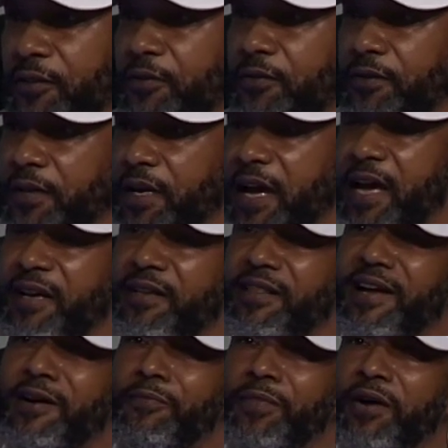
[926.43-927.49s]
know. And the
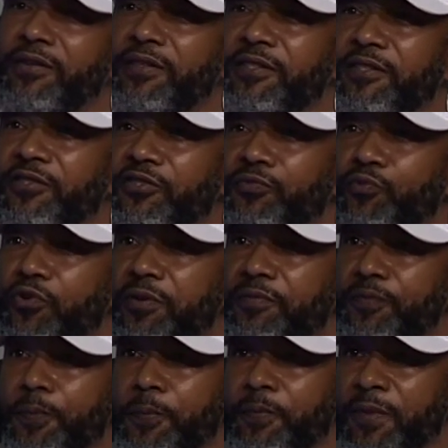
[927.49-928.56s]
thing about this here sport,
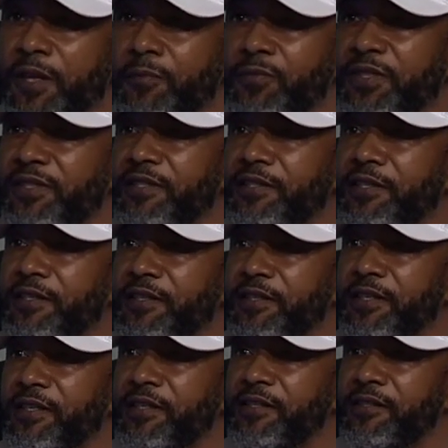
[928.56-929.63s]
Ms. Danica,
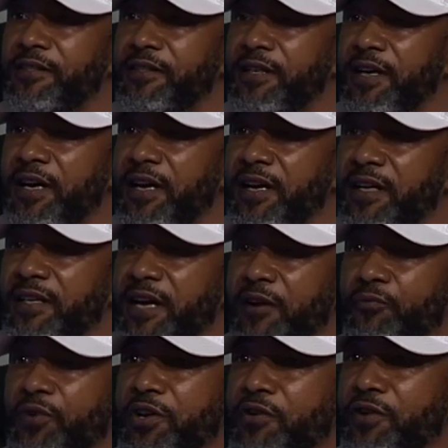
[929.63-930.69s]
is that
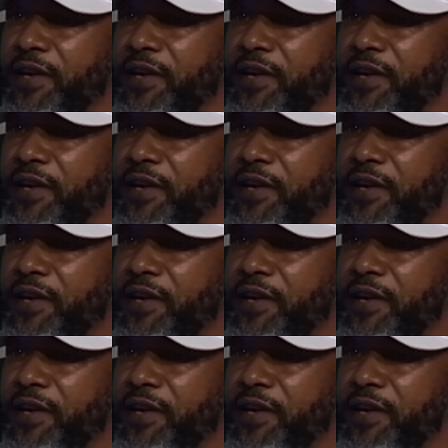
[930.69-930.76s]
we don't